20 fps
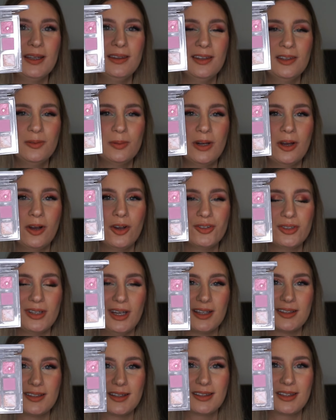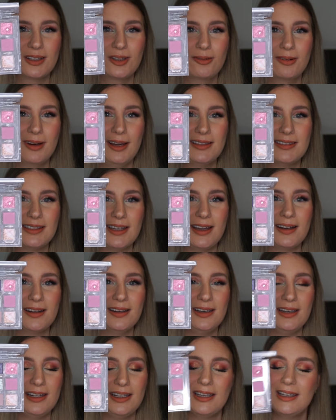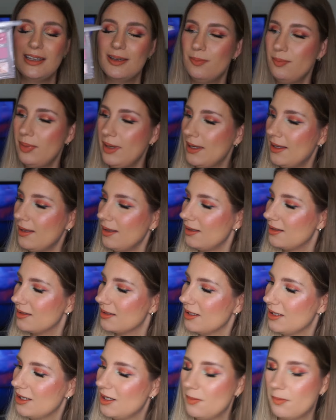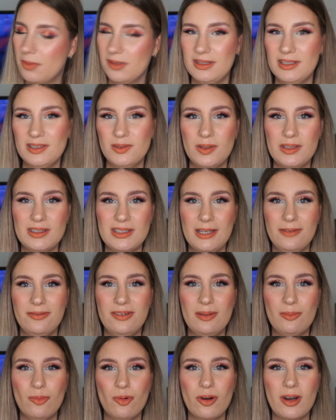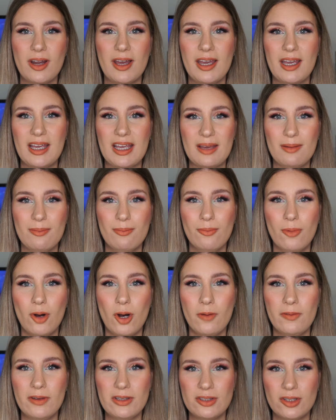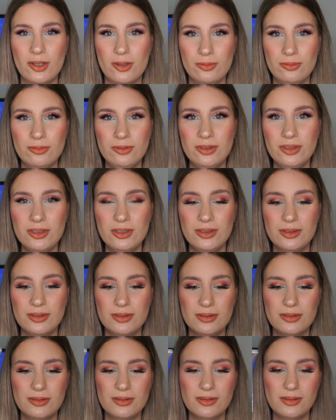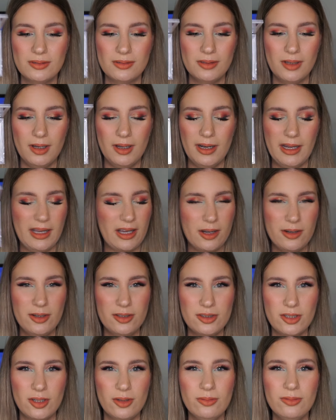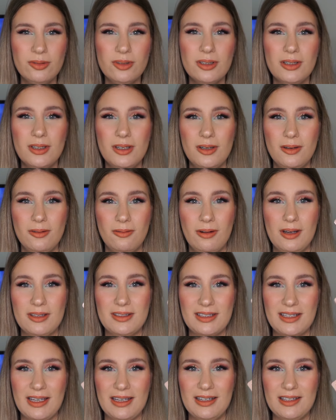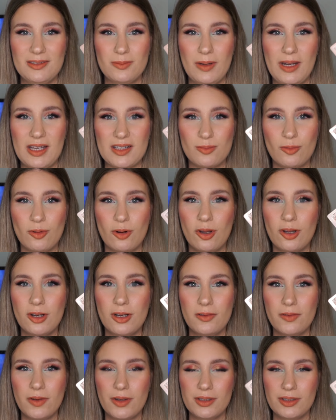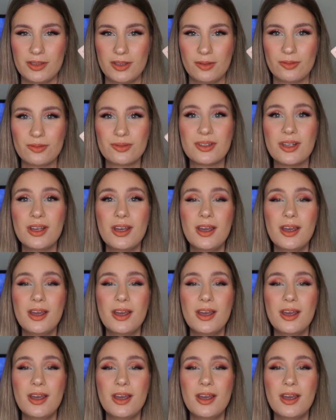This one also has like the grays and the pinks, but this one is definitely more like mauve toned, like undertoned, whereas again this one has more olive undertones.